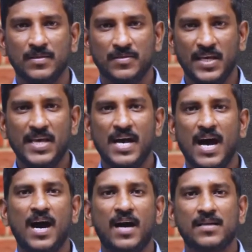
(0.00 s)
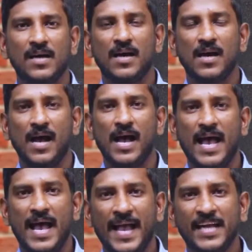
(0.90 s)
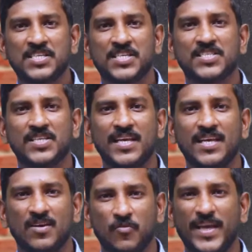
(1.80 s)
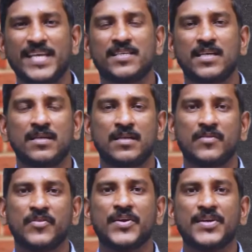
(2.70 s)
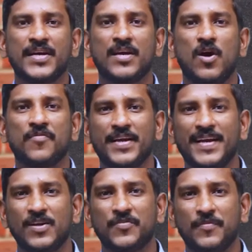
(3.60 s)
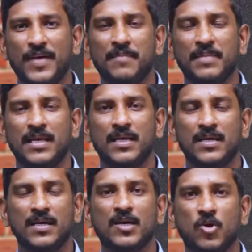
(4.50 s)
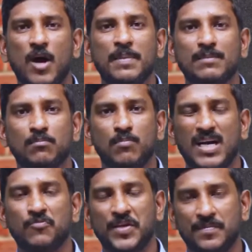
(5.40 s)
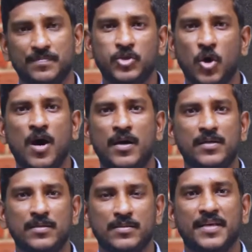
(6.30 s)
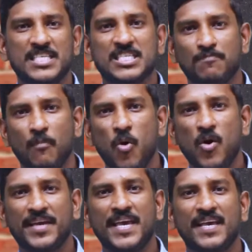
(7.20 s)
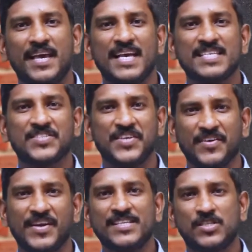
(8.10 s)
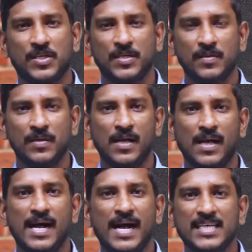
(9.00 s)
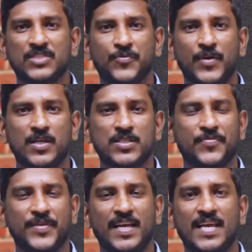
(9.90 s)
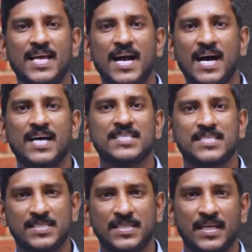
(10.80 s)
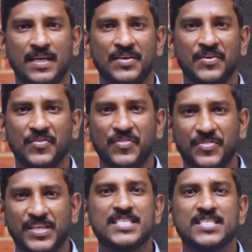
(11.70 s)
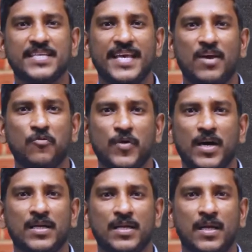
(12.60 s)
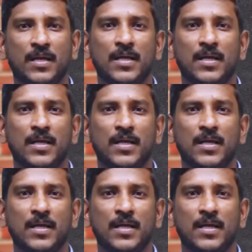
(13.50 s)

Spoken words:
They are anxiously awaiting the return of the head of the family, Robert Baldwin. John is smoking a cigarette as philosophically as this day were